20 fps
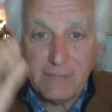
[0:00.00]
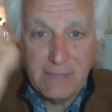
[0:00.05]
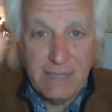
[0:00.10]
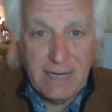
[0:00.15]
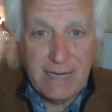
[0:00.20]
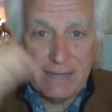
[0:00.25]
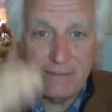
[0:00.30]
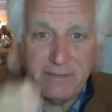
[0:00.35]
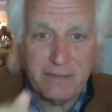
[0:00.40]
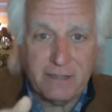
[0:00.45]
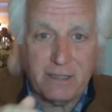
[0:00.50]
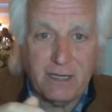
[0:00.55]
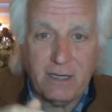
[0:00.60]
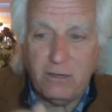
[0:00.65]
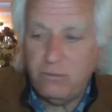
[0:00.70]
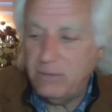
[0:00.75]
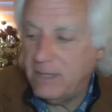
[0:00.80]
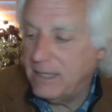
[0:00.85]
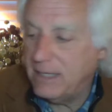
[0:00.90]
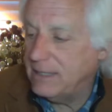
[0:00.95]
at the
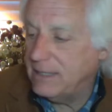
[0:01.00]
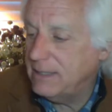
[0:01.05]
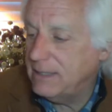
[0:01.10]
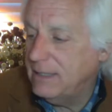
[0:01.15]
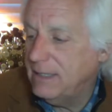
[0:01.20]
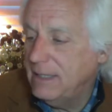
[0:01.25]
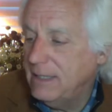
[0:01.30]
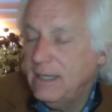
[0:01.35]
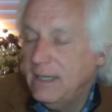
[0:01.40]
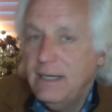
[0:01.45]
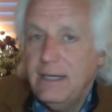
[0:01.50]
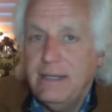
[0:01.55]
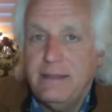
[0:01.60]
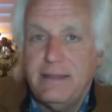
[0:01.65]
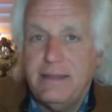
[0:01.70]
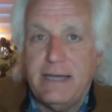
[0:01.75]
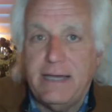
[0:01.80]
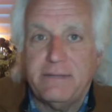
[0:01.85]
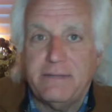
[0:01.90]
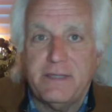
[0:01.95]
low end
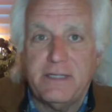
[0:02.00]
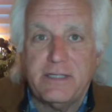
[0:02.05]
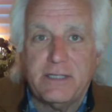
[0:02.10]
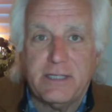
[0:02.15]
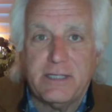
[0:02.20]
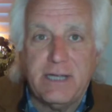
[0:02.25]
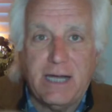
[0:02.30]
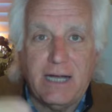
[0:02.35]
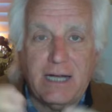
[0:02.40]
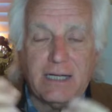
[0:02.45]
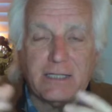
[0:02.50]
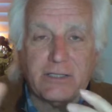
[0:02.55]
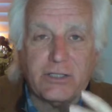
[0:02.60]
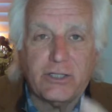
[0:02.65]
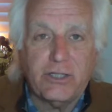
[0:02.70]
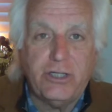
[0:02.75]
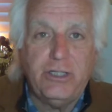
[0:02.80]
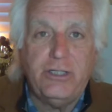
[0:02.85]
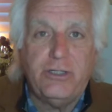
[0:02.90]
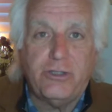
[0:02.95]
that the stock
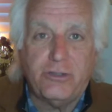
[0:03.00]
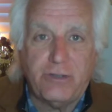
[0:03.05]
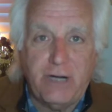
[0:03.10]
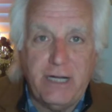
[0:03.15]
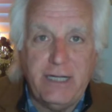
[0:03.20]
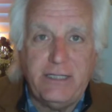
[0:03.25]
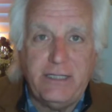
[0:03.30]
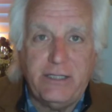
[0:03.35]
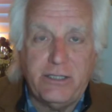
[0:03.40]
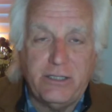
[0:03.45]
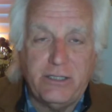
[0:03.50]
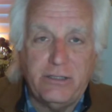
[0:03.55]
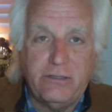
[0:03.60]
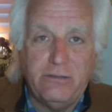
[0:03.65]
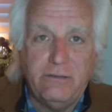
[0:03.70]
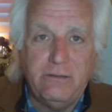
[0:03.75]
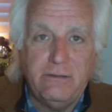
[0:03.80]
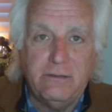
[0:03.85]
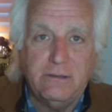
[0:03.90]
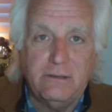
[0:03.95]
should trade to.